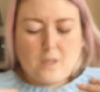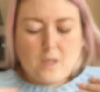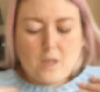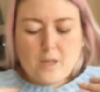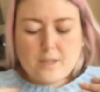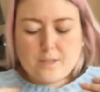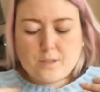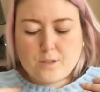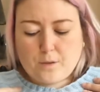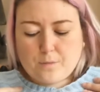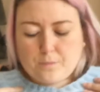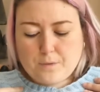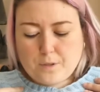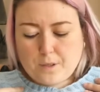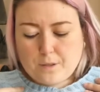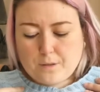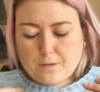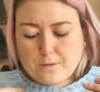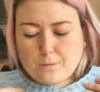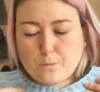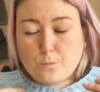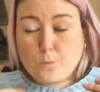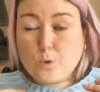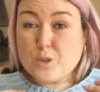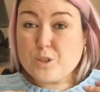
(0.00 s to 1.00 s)
don't
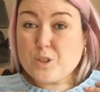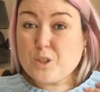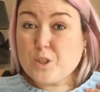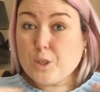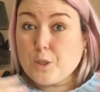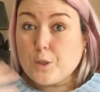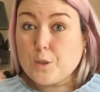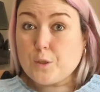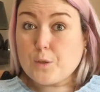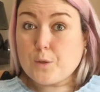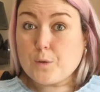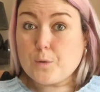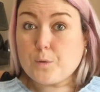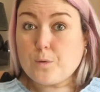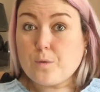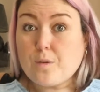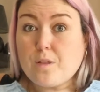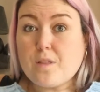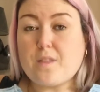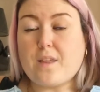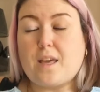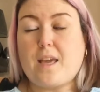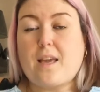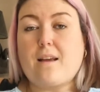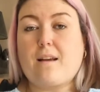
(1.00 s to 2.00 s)
know. What do you
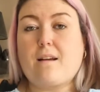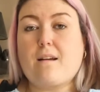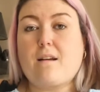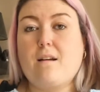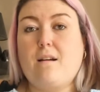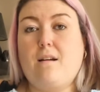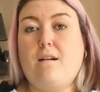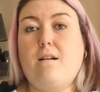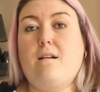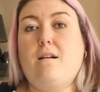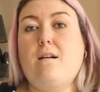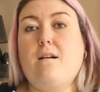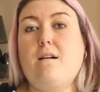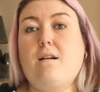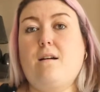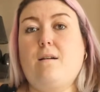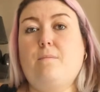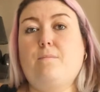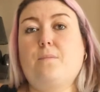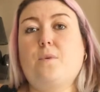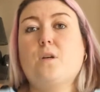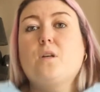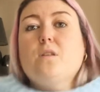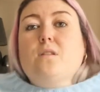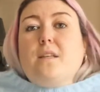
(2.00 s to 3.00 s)
think?
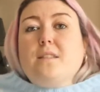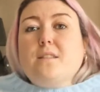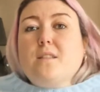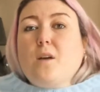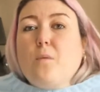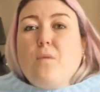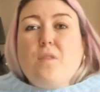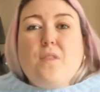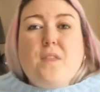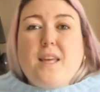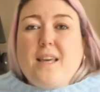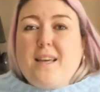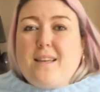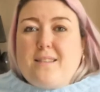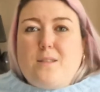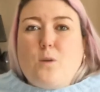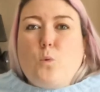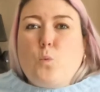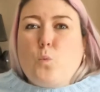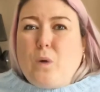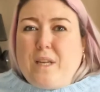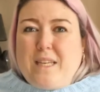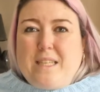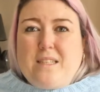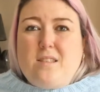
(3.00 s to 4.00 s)
Because I don't think it's a
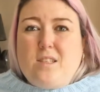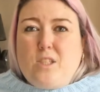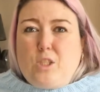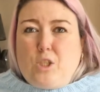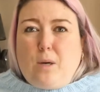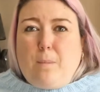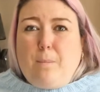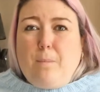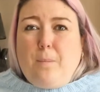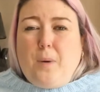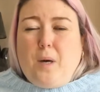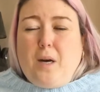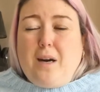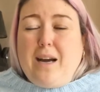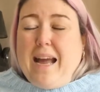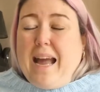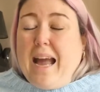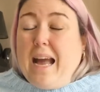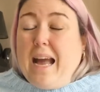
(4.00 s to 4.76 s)
winter jumper